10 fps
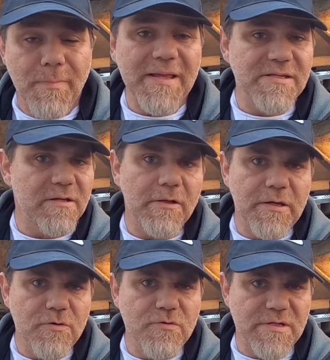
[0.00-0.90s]

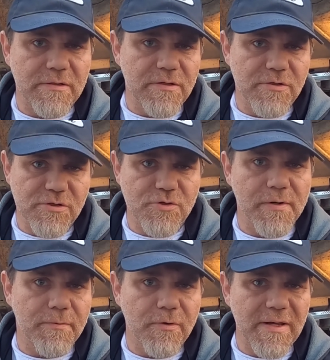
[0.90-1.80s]
basically using the
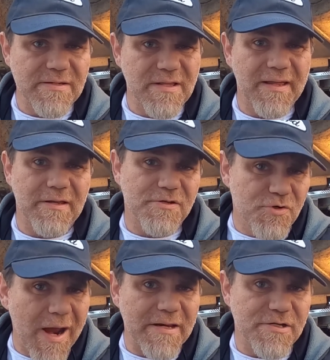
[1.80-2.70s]
distributor as like a
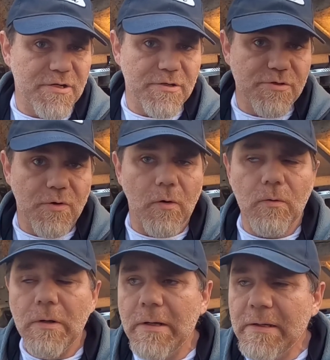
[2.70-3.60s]
traction
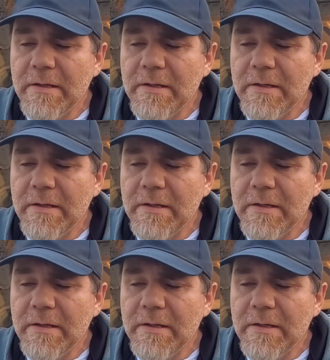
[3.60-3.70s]
control.